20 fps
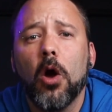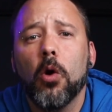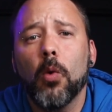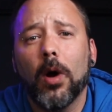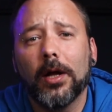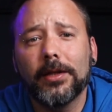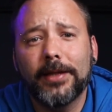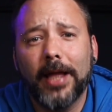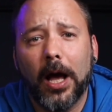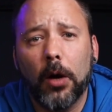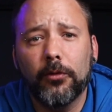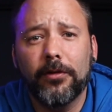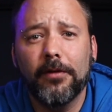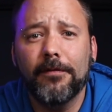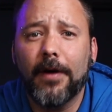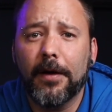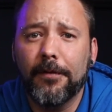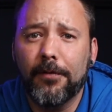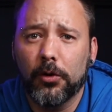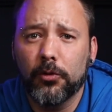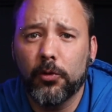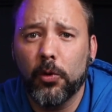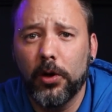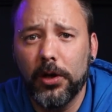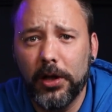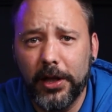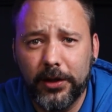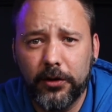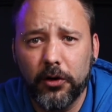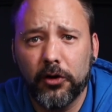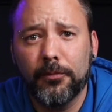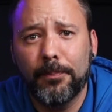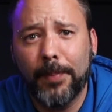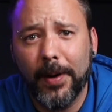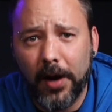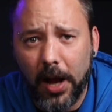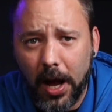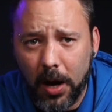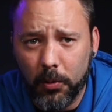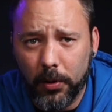1500 liters
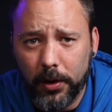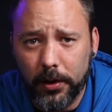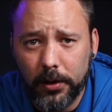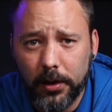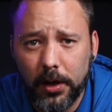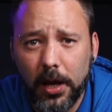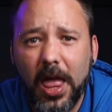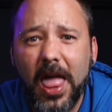per hour